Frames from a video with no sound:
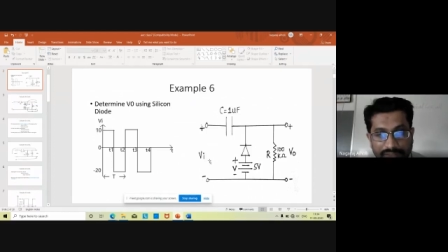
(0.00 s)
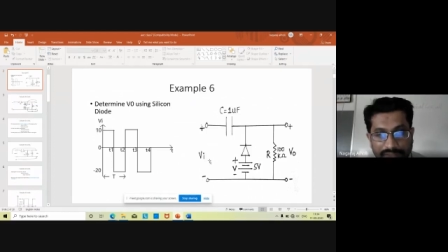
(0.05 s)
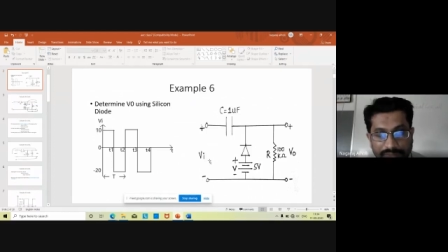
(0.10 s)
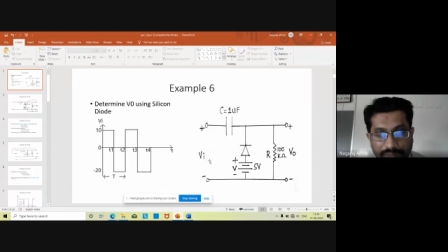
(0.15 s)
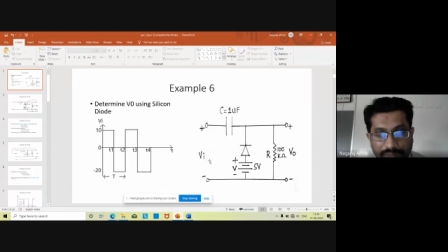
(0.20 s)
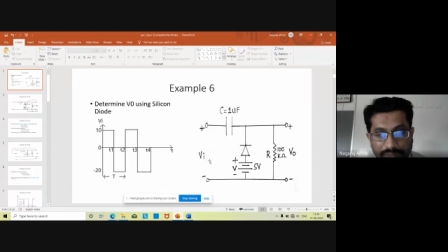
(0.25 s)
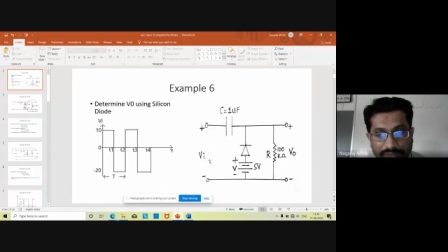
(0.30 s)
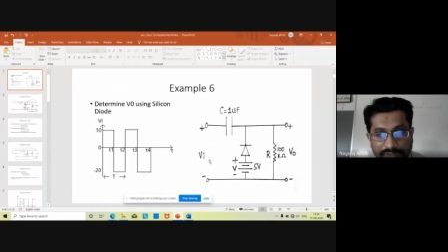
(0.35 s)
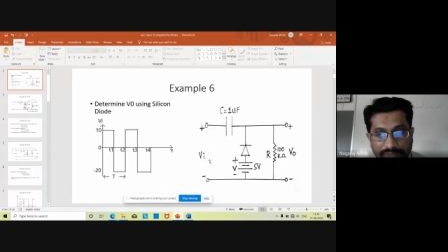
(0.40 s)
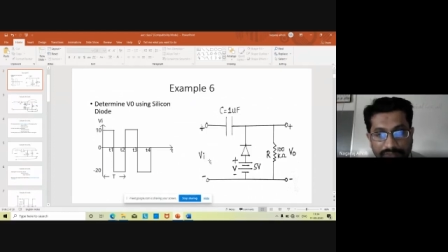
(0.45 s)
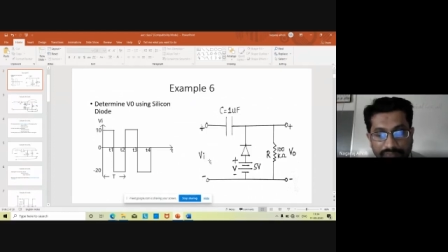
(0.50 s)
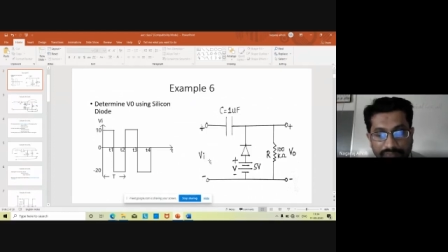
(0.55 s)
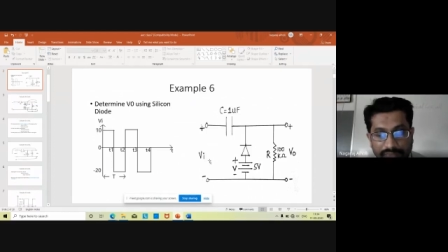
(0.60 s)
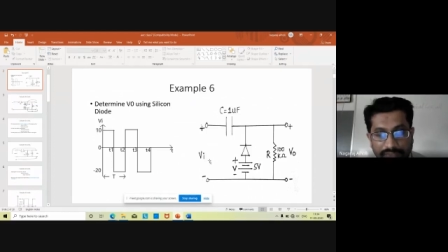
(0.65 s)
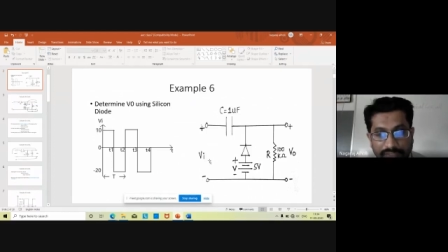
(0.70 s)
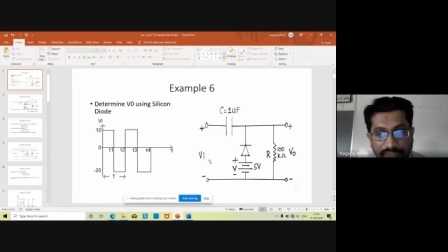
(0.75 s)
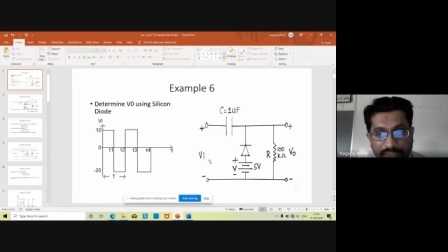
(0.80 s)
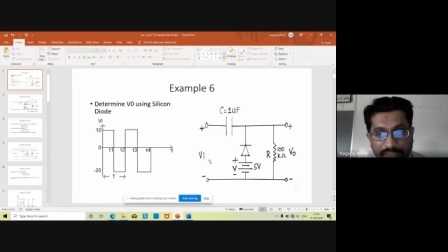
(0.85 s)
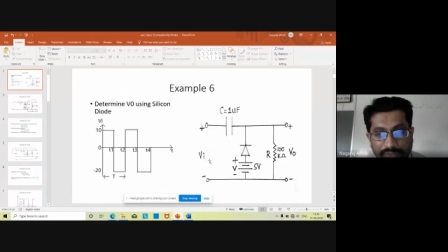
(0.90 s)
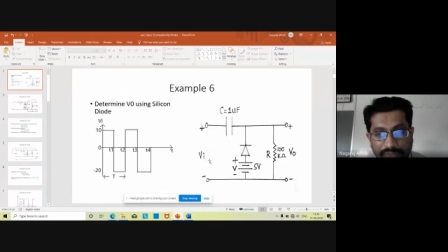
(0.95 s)
Yes, please. If
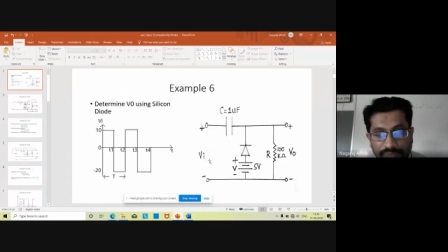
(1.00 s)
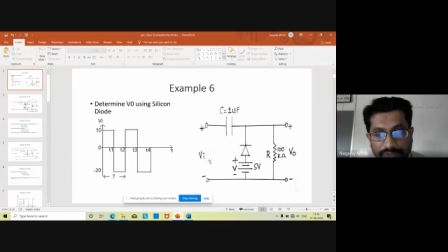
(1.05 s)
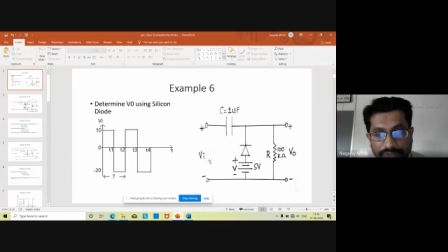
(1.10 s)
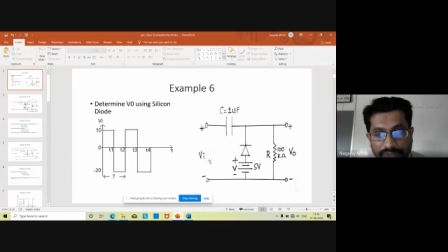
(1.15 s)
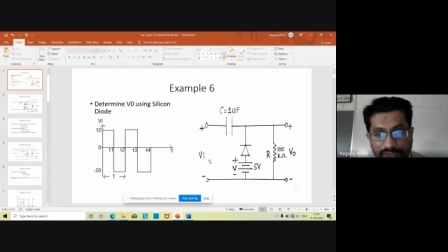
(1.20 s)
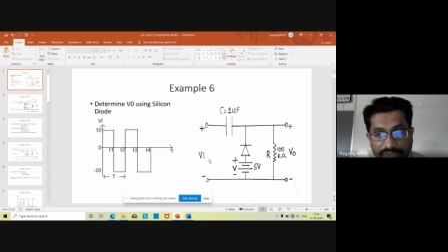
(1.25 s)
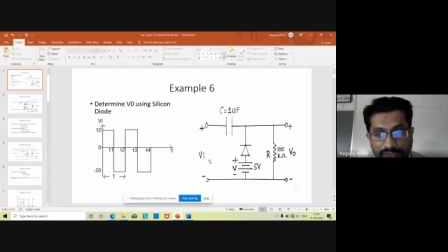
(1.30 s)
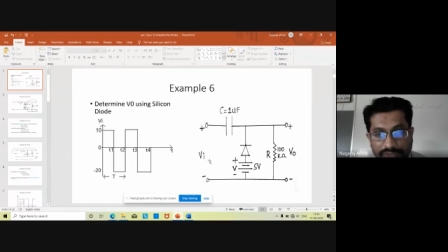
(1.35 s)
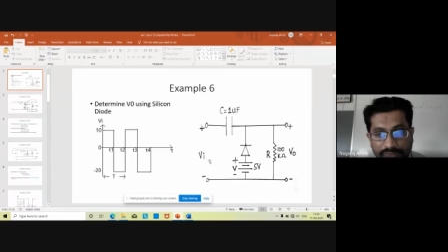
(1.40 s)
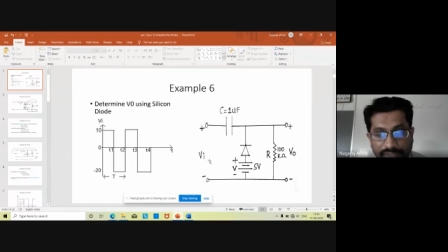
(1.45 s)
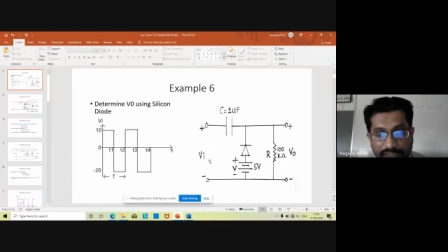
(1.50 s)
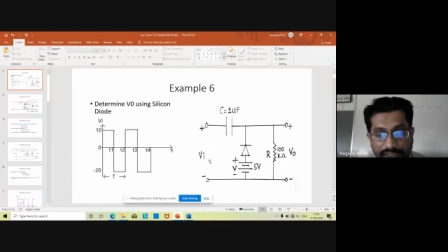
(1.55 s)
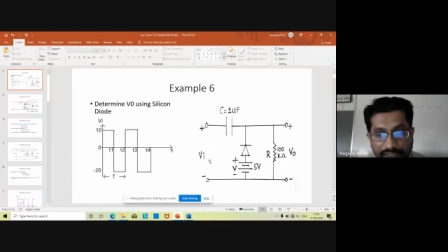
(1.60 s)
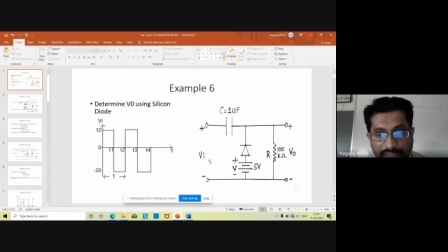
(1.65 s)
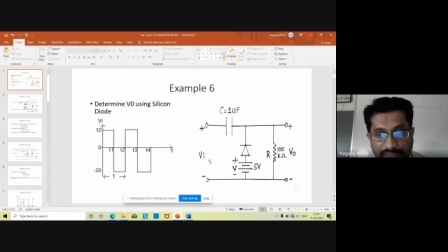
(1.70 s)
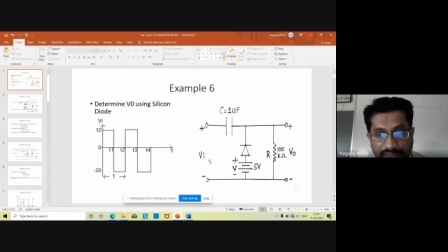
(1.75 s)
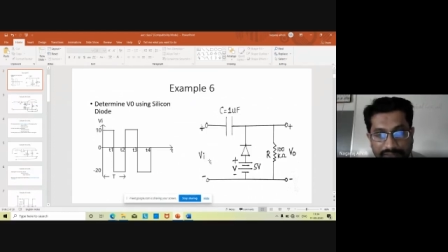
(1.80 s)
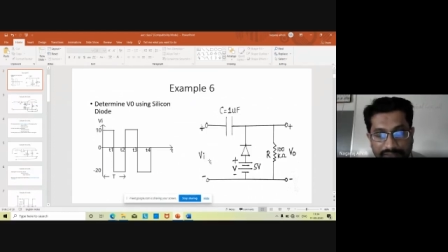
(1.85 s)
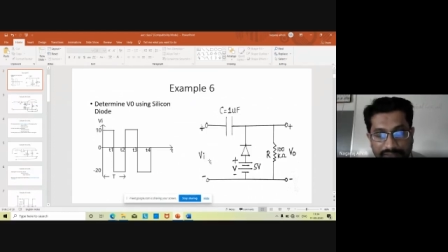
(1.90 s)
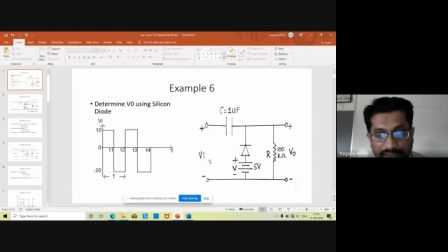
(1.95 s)
there are any questions, you can
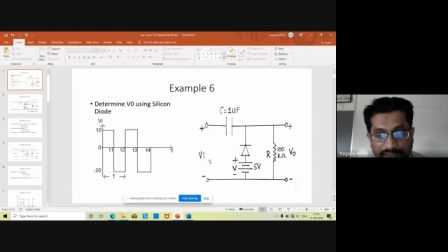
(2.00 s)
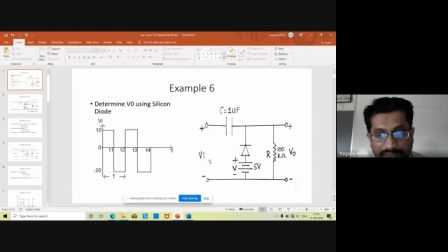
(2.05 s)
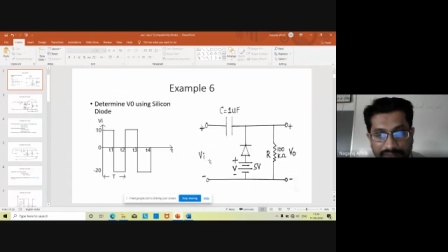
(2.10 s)
ask.